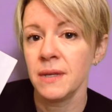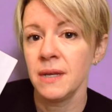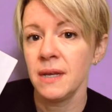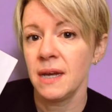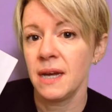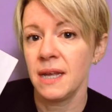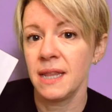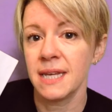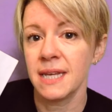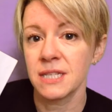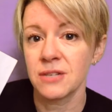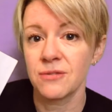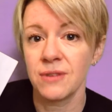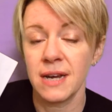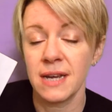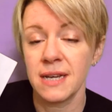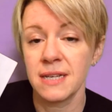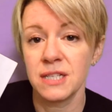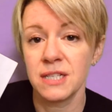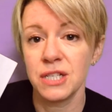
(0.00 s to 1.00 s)
And that's
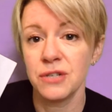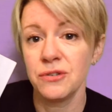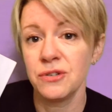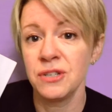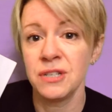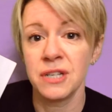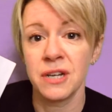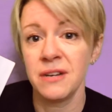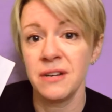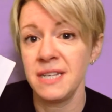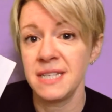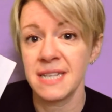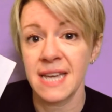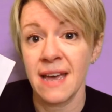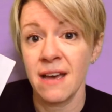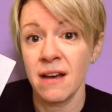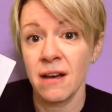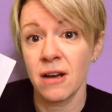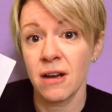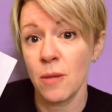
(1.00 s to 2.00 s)
great because children don't need to
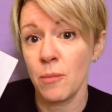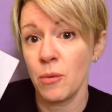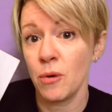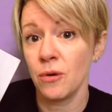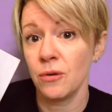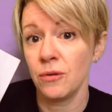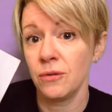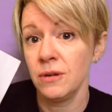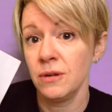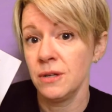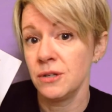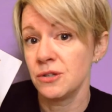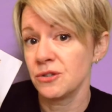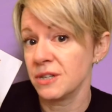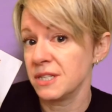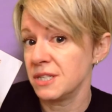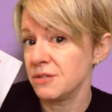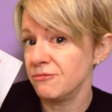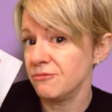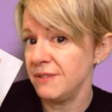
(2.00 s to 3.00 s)
get hung up on
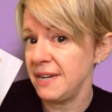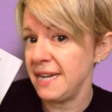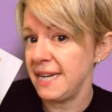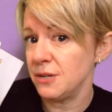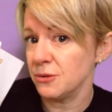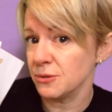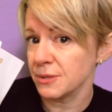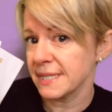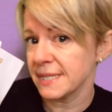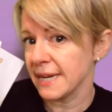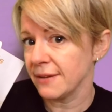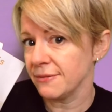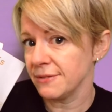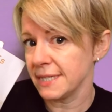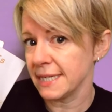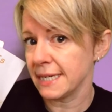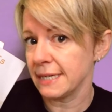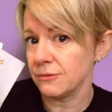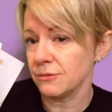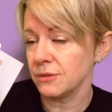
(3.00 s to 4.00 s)
trying to read or
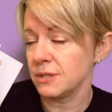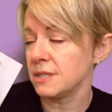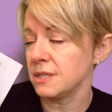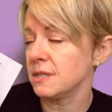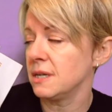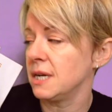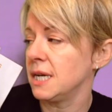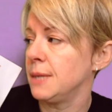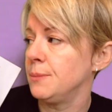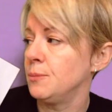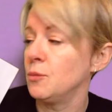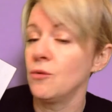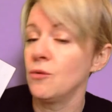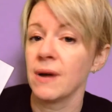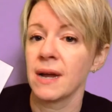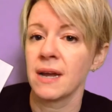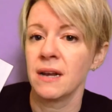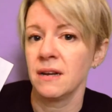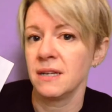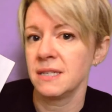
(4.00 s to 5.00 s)
sound out or
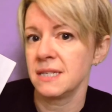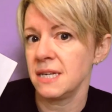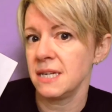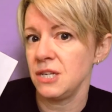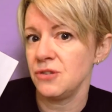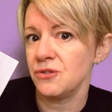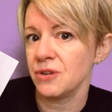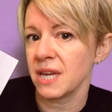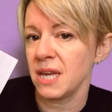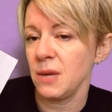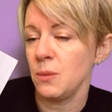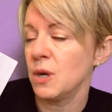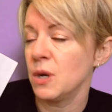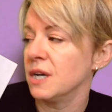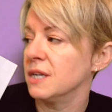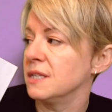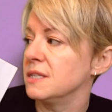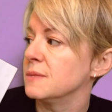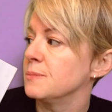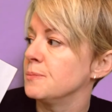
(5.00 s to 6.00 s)
recognise any tricky
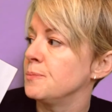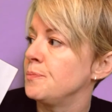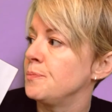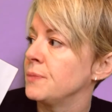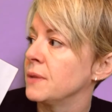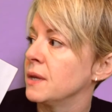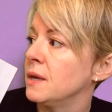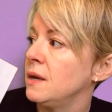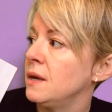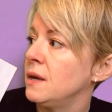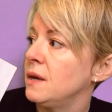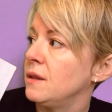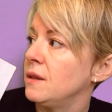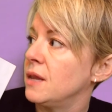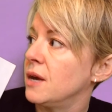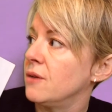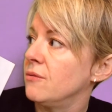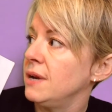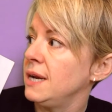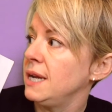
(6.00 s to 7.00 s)
words.
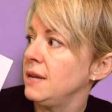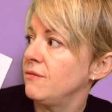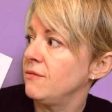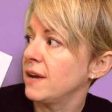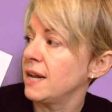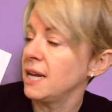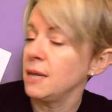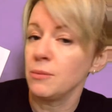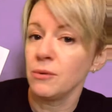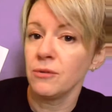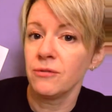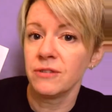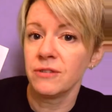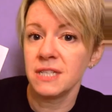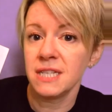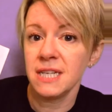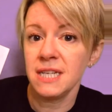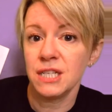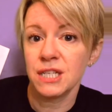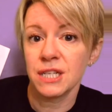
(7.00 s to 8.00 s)
They're really valuable for
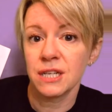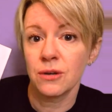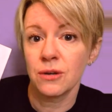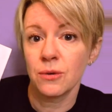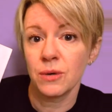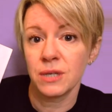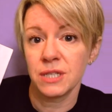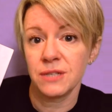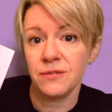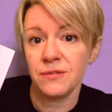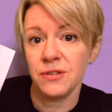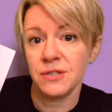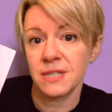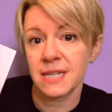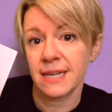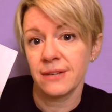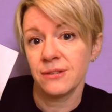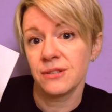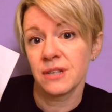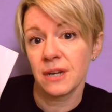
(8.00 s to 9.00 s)
teaching quite a few
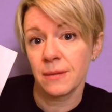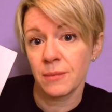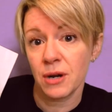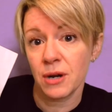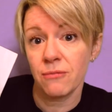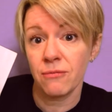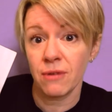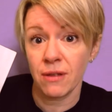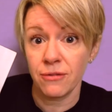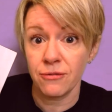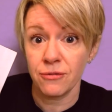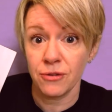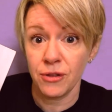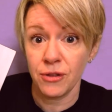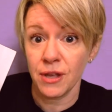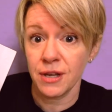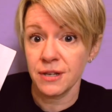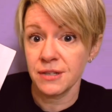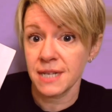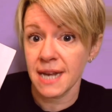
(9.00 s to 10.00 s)
skills, and I'm going to run
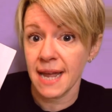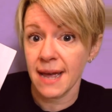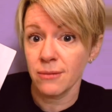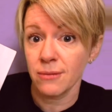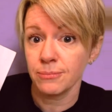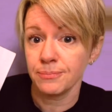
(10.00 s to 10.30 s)
through those now.